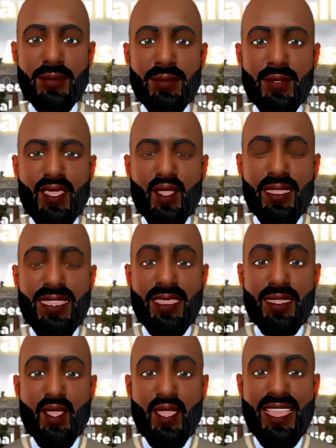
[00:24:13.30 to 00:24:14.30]
But
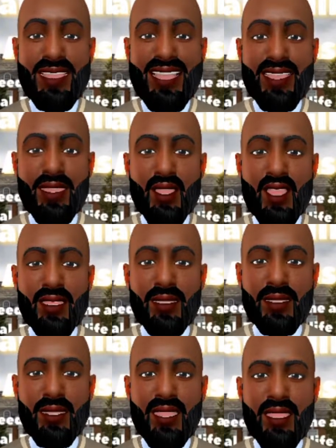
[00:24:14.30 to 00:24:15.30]
I got options,
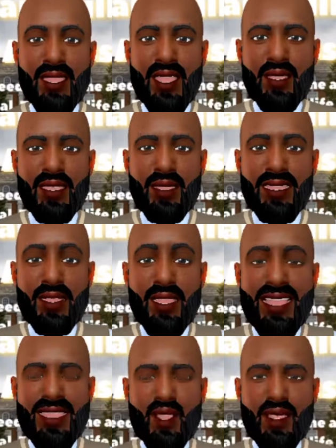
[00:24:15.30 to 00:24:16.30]
but I'm not gonna even
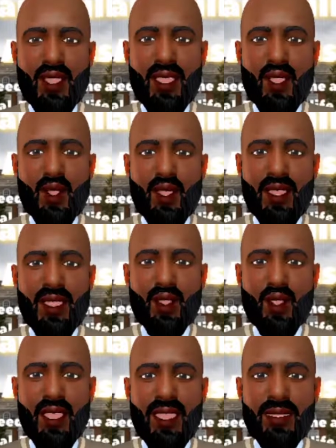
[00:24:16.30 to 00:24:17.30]
depend on the
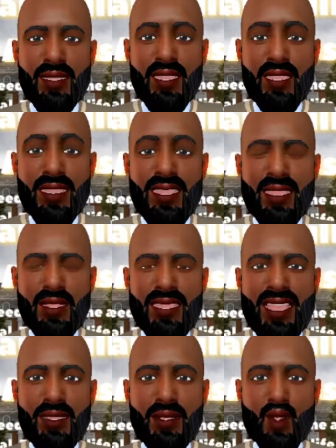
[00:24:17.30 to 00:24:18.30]
ones that I'm
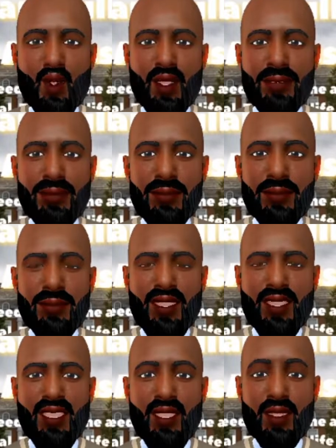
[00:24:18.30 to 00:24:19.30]
there for.
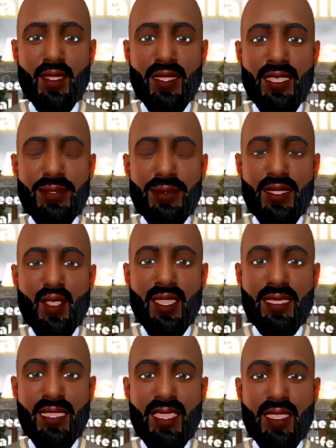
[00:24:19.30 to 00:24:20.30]
The ones
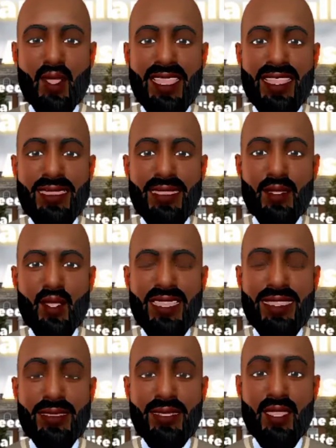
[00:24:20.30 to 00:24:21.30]
that I'm
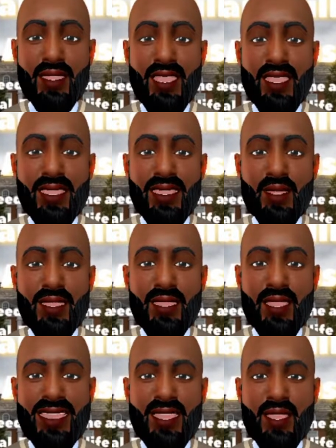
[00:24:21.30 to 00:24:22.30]
raising. I'm not gonna even
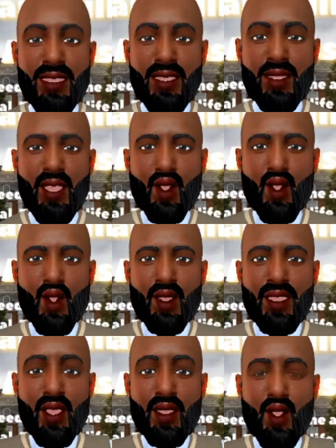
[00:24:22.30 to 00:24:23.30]
depend on them. I want
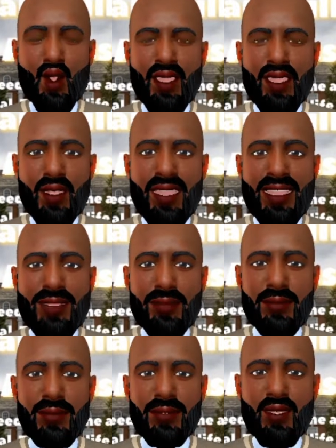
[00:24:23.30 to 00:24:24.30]
my own bread
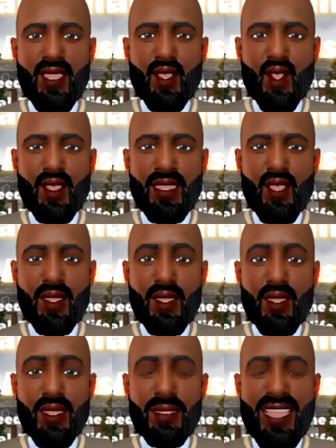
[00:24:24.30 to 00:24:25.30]
because I want my
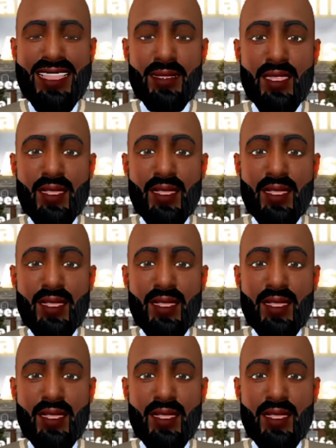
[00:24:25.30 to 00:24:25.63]
own say so.